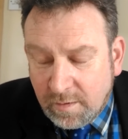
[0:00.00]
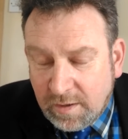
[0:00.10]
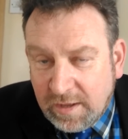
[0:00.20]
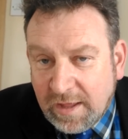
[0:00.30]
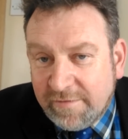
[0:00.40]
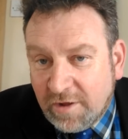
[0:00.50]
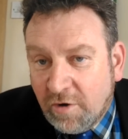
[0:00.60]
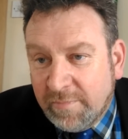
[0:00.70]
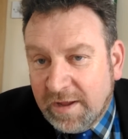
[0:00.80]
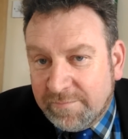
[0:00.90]
He has
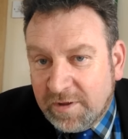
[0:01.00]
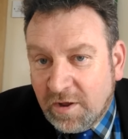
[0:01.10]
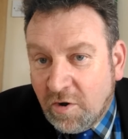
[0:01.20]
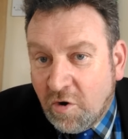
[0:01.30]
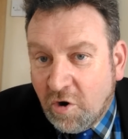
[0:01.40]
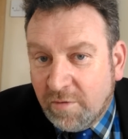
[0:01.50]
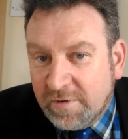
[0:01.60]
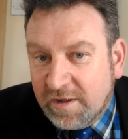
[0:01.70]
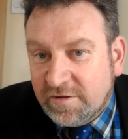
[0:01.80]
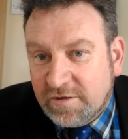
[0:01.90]
now made me
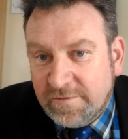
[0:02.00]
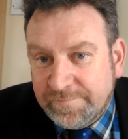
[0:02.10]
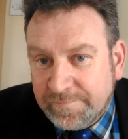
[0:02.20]
homeless,